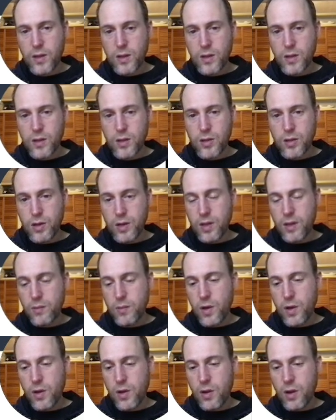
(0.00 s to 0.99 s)
Turning the
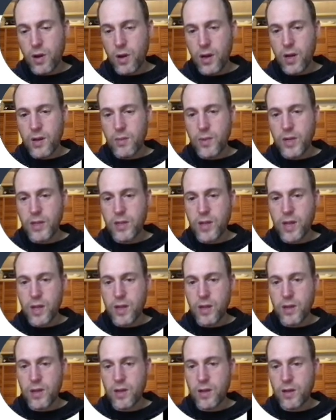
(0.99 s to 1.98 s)
model on may
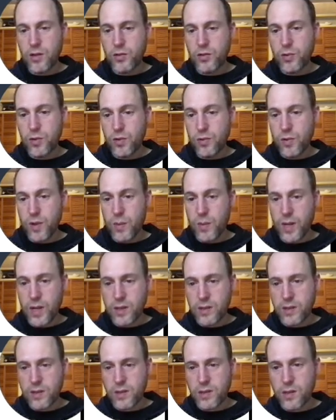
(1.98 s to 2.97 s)
take 2 to 3
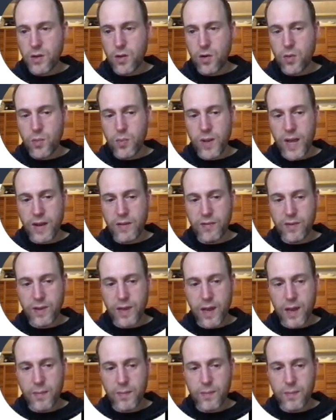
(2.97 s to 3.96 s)
minutes, so plan for
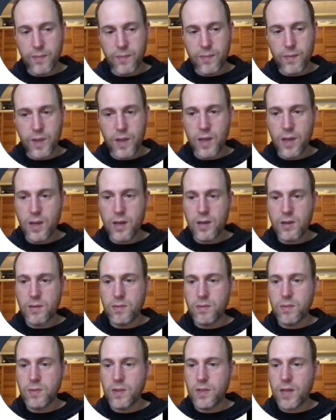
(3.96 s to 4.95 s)
that. In
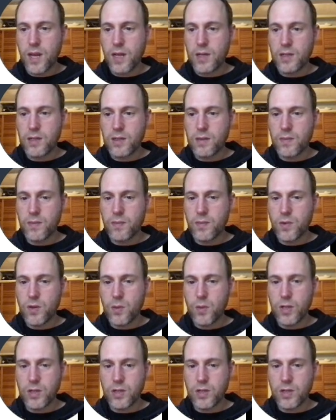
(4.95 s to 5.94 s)
case you
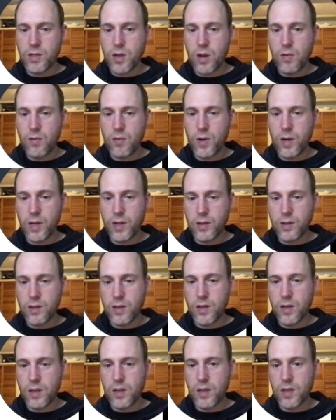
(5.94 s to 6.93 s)
want to start running
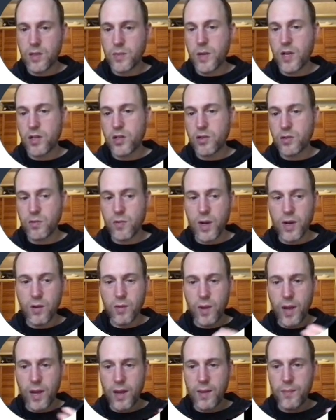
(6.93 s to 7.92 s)
the inspections right
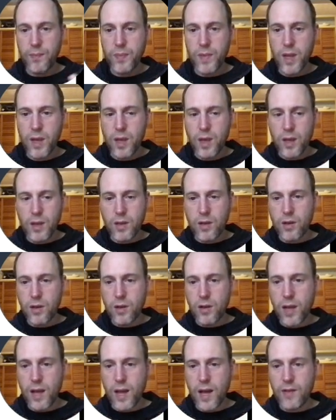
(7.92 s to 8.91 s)
away,
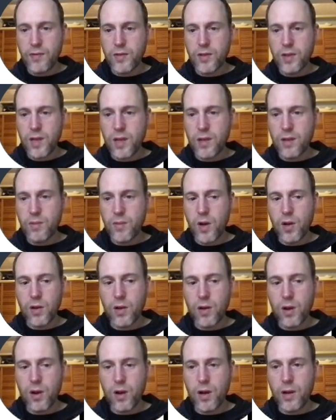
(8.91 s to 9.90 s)
you'll have to turn the model
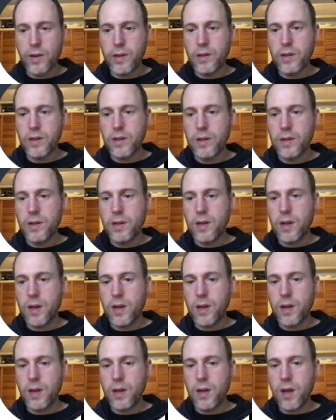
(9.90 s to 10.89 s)
on
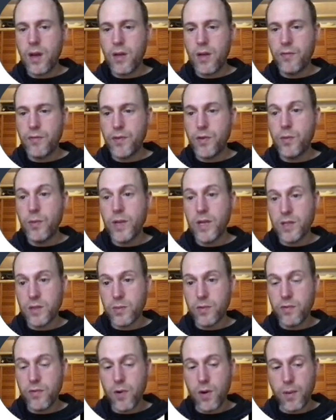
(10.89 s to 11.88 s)
a few minutes
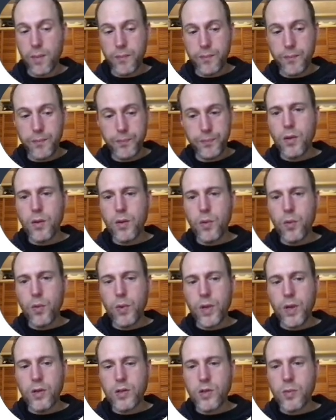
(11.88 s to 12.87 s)
before.
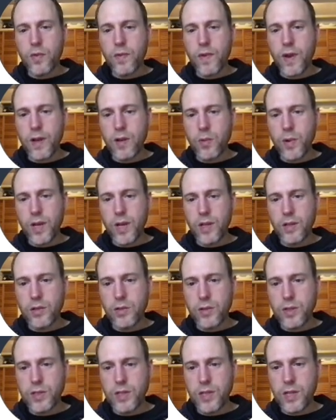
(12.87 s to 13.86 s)
We also provide a way to
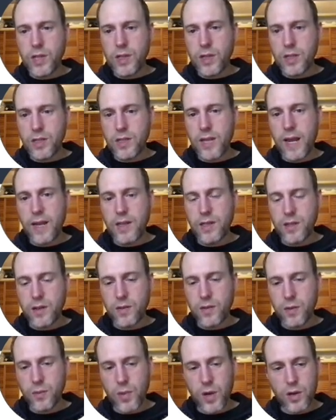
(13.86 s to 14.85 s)
see the status of
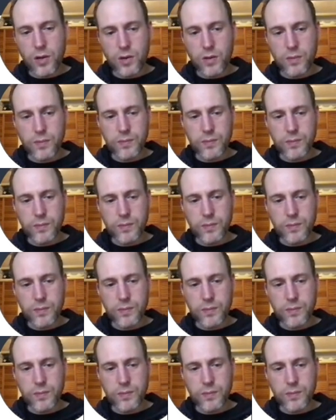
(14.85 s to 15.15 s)
the model.